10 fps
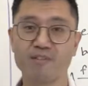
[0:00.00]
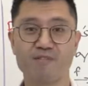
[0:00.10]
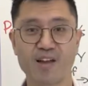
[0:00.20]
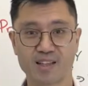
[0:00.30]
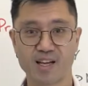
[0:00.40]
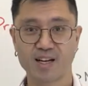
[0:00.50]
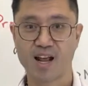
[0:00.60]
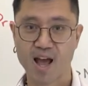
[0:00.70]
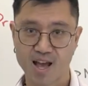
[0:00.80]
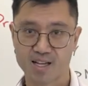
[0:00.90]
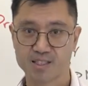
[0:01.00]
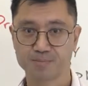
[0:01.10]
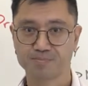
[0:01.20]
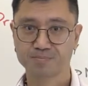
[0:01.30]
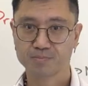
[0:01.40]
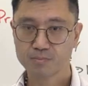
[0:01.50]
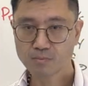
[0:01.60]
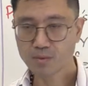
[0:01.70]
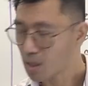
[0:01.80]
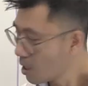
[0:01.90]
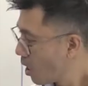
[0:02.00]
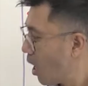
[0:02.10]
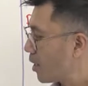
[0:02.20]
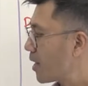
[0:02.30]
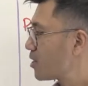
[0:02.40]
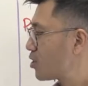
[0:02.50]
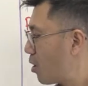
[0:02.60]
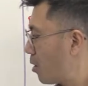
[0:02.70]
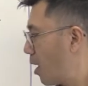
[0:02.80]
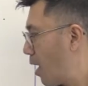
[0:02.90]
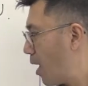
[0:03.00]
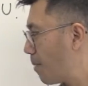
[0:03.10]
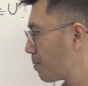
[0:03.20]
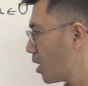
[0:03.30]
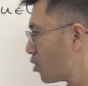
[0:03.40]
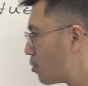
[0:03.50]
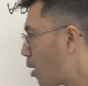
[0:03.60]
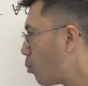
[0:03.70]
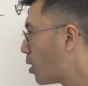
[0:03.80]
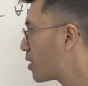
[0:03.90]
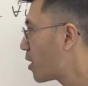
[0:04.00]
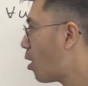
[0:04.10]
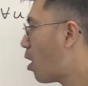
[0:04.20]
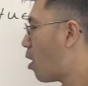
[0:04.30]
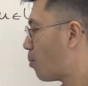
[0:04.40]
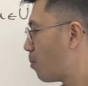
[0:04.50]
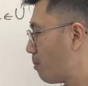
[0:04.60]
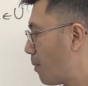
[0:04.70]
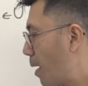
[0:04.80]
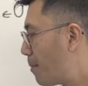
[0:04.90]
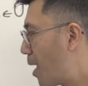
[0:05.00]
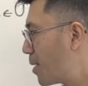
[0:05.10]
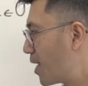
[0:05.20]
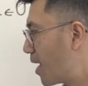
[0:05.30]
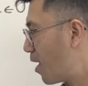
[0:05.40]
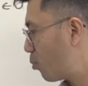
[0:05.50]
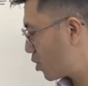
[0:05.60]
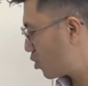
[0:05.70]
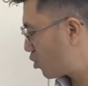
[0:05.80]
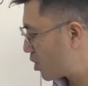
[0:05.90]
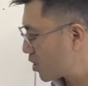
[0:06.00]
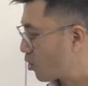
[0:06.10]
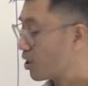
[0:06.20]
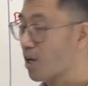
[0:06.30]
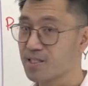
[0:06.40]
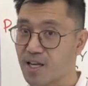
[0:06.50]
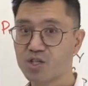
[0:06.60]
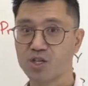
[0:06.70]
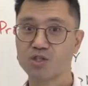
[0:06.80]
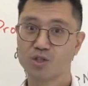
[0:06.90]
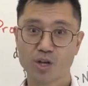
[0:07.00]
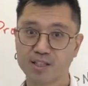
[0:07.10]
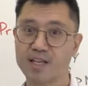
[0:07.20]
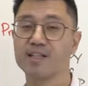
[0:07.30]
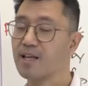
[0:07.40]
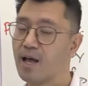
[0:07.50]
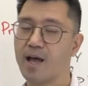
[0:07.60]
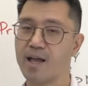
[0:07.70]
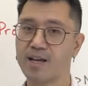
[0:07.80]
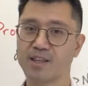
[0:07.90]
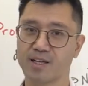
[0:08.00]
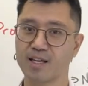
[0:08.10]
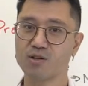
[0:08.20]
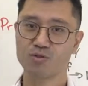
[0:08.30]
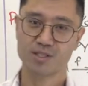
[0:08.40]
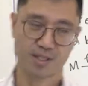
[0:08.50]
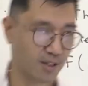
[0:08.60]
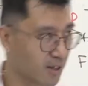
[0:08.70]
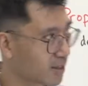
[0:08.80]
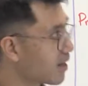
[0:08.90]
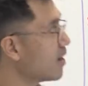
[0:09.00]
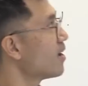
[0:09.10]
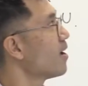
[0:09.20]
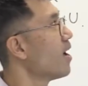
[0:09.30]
of effect that it has. Okay, so you may wonder that, oh, maybe when you do this localization, you don't get anything interesting, okay,